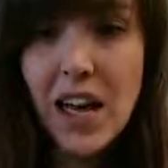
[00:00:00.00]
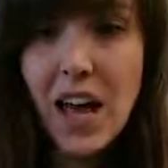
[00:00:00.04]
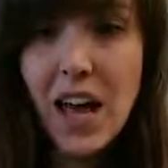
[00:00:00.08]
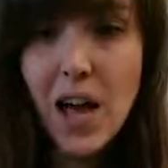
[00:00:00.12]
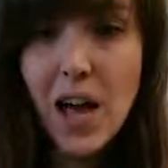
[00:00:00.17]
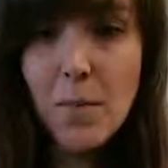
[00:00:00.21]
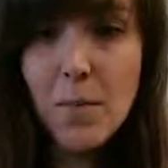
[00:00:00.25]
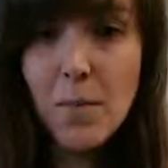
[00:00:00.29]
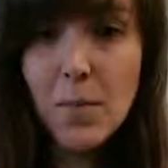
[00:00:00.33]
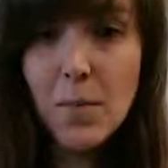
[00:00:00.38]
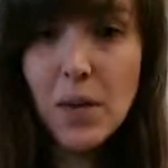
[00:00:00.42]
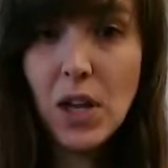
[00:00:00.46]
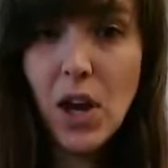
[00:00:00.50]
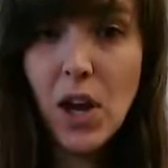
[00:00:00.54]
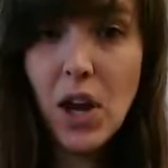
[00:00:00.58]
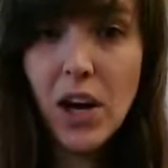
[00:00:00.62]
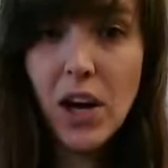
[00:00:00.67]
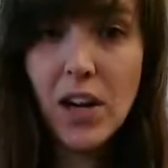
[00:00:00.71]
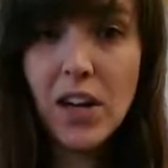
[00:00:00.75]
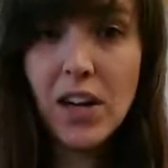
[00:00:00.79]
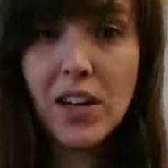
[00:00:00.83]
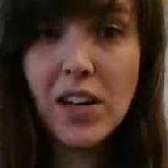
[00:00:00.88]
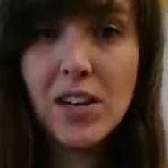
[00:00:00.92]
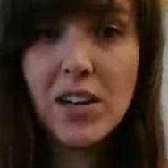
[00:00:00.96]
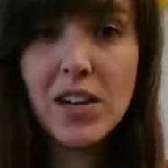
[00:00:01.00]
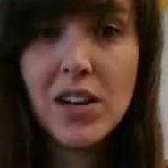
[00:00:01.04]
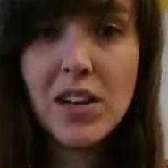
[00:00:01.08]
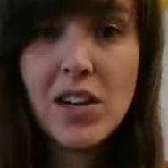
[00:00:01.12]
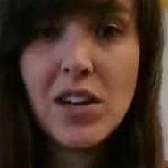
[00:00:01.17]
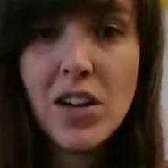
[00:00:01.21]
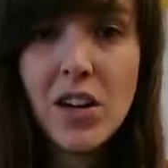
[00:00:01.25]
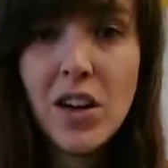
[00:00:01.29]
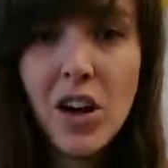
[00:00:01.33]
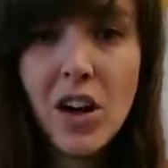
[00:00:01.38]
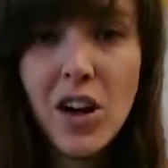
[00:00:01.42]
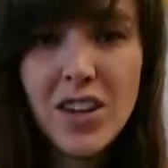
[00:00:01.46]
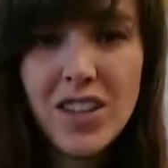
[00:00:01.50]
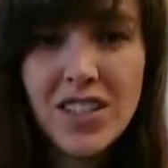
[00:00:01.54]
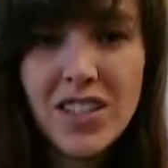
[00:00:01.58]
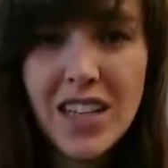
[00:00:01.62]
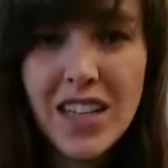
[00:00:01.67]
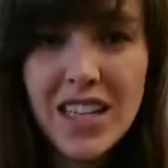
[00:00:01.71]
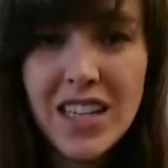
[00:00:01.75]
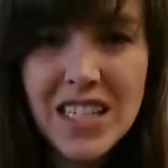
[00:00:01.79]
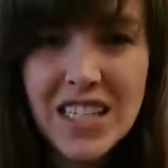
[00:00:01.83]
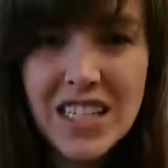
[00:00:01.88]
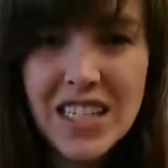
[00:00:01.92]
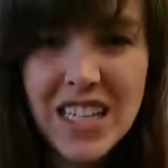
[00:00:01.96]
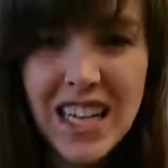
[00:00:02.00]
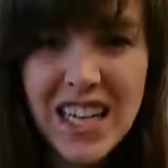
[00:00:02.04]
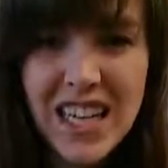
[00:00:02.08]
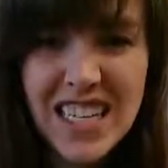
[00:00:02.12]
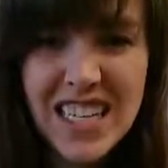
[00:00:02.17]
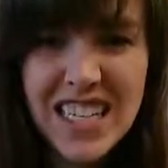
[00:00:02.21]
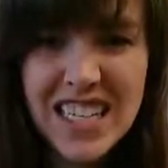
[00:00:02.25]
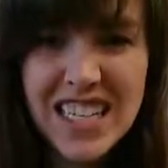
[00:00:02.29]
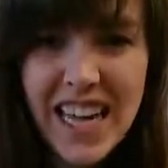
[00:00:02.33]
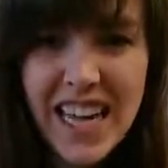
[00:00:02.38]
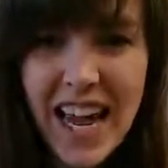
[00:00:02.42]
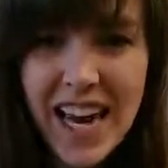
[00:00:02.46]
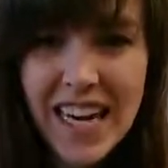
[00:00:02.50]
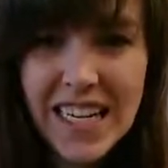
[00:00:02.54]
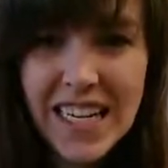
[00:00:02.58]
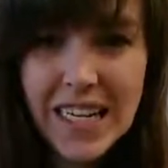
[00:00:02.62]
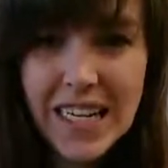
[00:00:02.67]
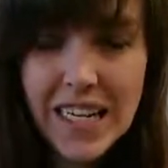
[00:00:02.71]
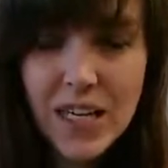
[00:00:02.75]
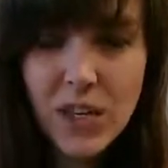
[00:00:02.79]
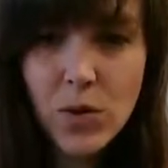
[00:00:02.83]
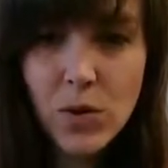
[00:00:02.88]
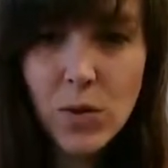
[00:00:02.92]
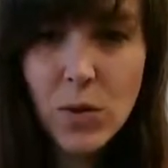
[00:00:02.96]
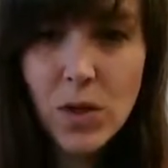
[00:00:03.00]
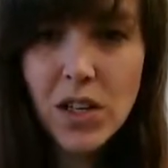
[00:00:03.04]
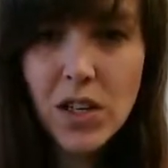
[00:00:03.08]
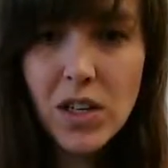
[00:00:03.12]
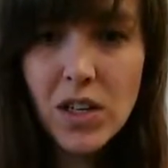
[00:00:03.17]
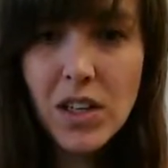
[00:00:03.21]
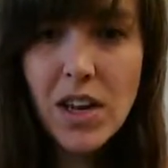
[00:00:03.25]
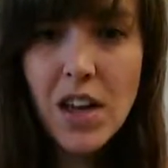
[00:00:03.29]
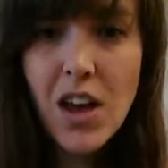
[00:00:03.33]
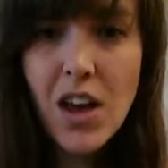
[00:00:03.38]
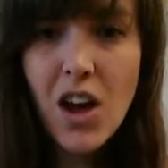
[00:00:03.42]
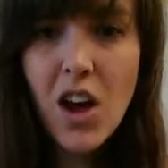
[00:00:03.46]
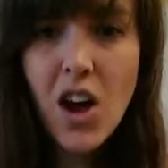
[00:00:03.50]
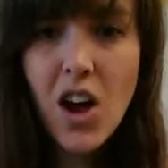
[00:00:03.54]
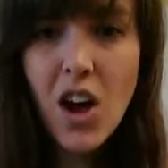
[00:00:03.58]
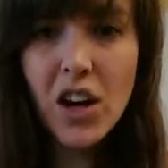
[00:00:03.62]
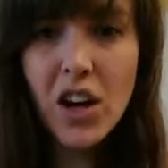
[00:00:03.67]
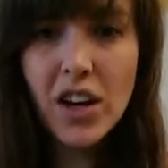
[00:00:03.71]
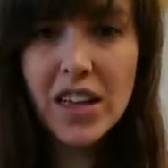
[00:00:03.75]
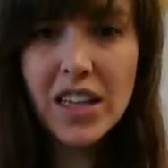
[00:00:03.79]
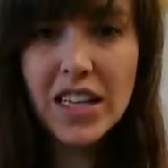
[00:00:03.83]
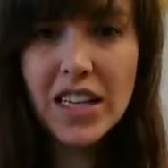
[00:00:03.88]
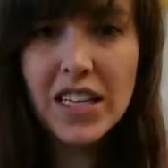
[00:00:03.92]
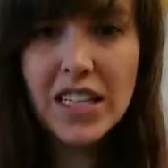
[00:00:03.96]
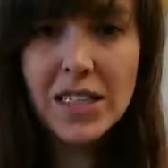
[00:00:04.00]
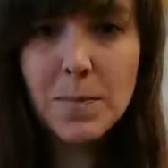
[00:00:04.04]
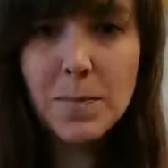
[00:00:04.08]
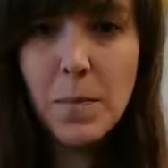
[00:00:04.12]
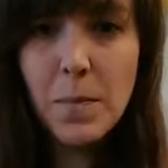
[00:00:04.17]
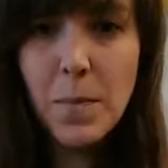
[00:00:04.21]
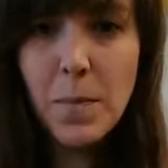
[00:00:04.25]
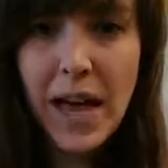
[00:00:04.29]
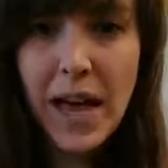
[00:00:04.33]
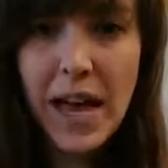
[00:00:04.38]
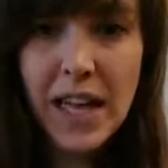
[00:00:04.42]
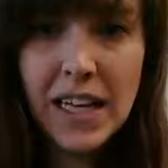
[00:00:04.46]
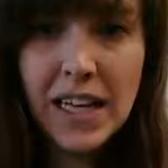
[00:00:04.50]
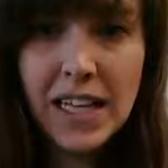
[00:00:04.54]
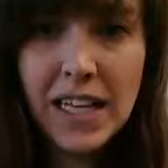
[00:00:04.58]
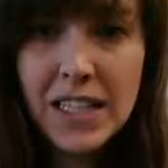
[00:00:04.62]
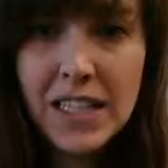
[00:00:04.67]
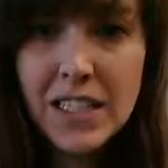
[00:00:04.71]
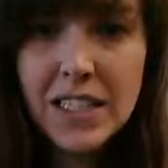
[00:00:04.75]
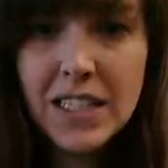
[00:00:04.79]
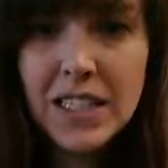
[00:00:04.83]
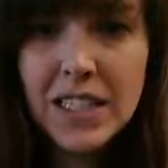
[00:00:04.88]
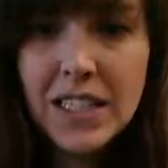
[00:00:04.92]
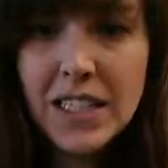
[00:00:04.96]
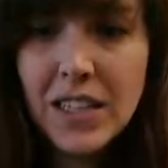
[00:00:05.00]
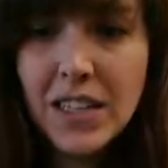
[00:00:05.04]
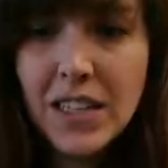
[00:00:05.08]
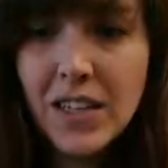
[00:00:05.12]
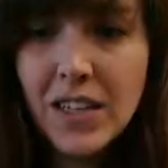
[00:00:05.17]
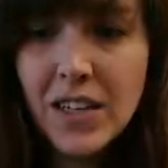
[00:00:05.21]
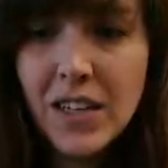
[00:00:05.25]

a block onto this side, is that equal? Are these balanced?